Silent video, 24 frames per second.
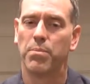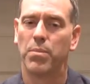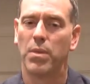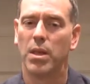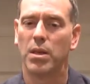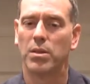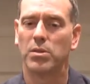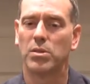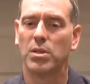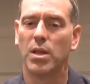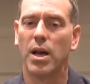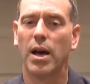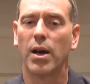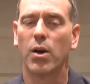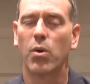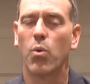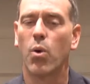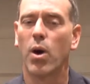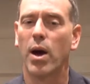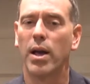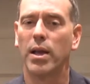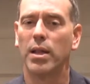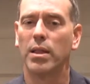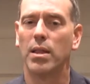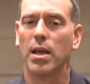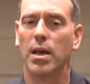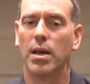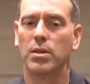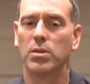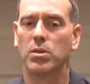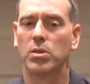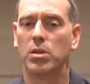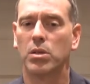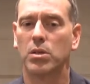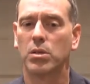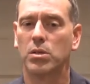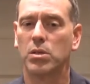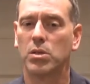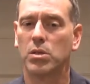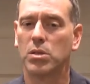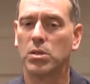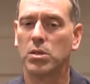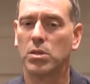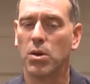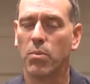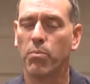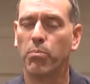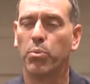it's not quite as
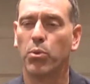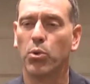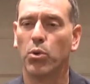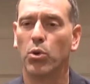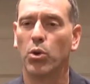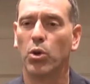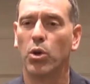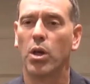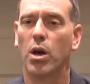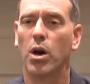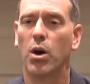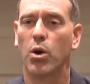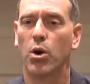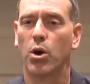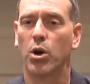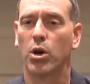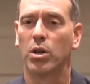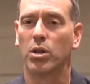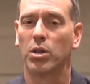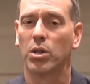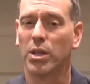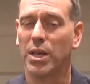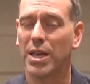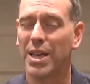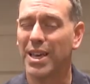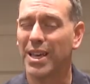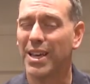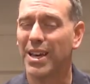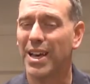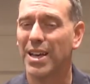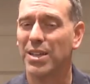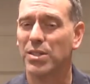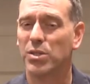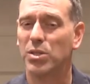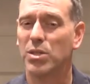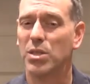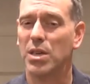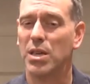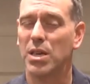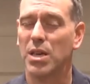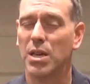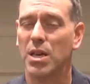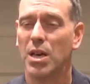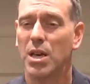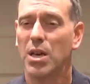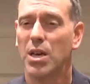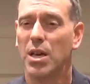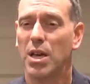simple or clean as
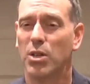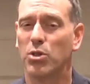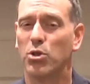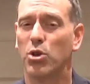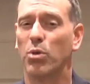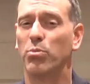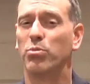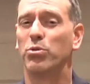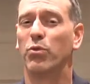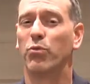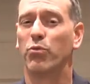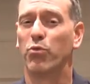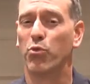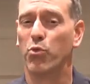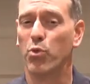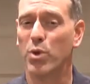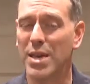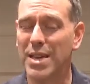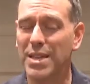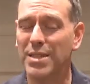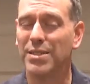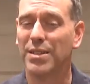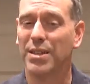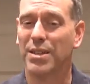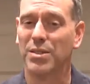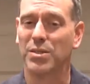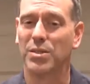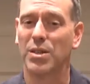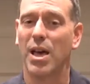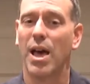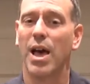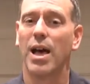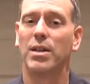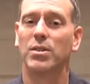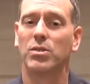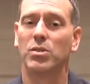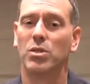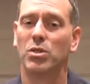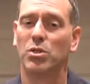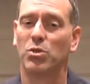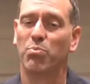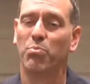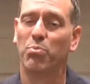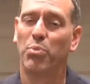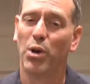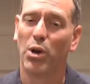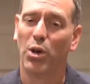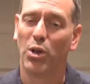the, in terms of reasons, as this
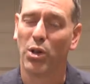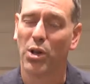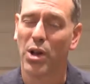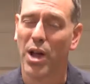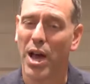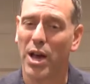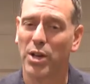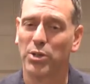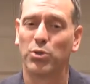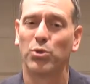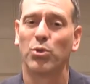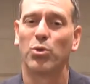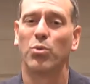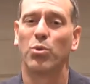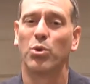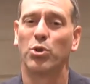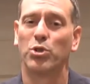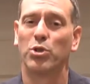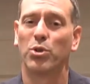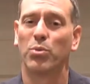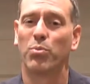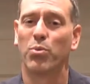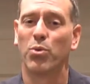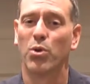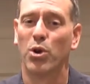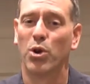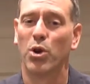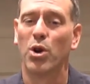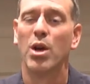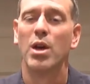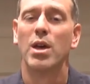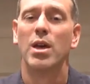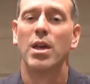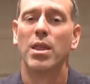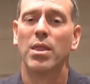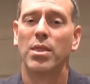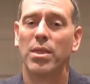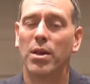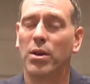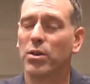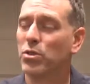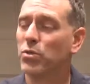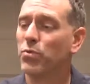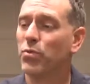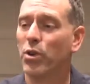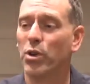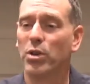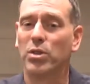Baal and Asherah worship were.
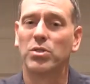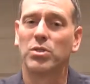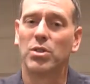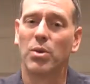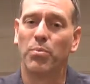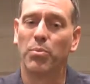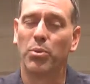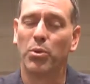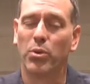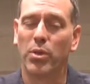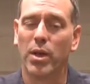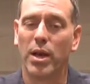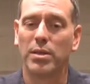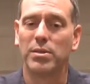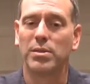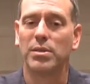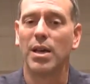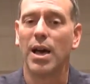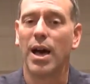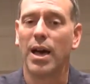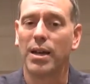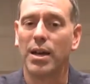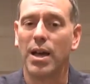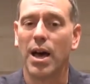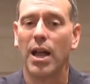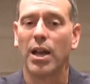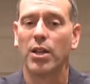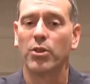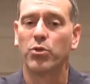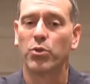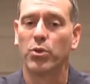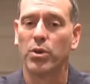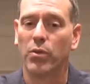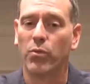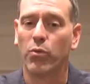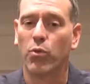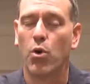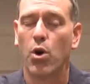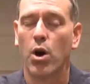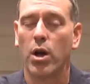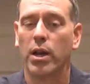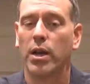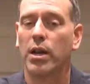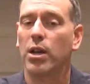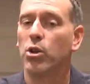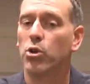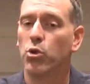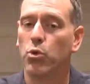It's very simple. That's the idolatry of
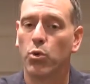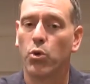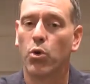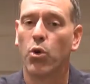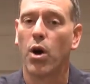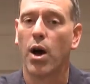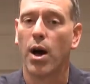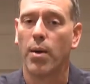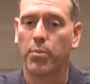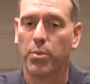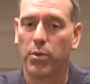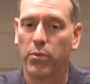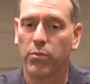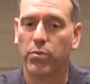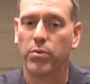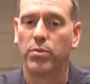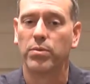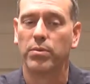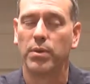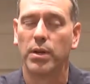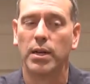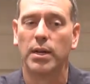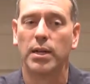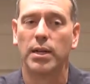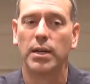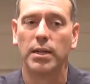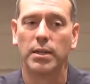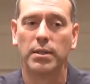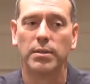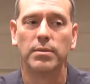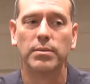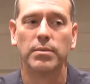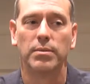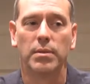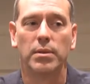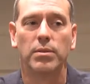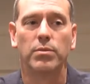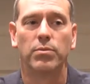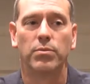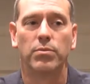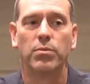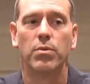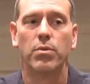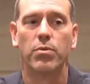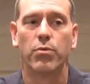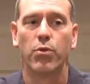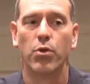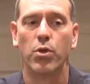wanting a new crop of
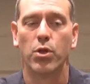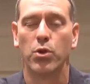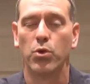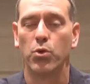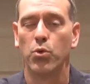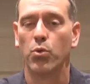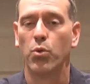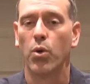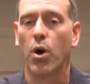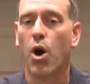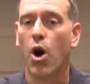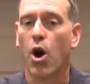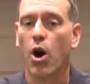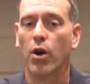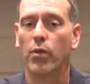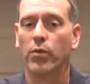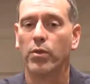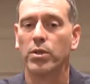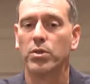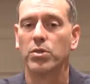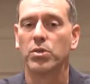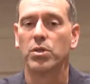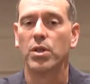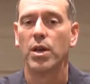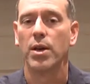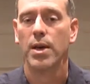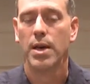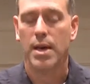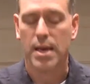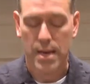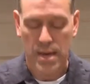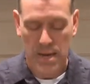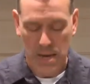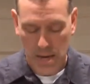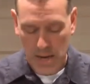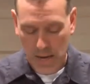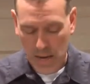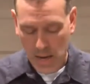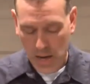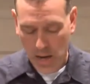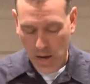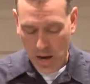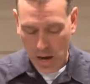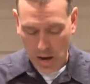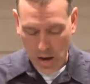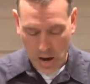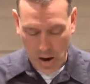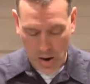for the new harvest.
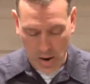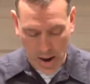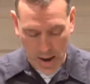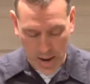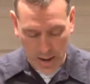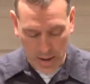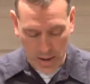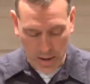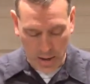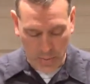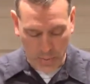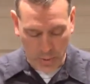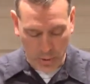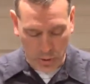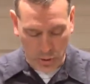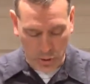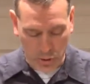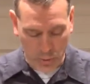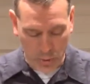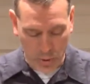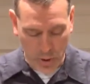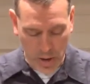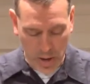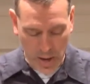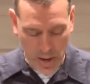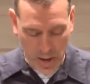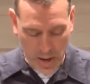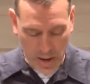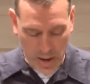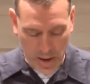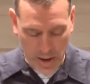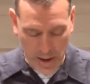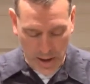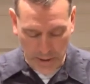All right, number three.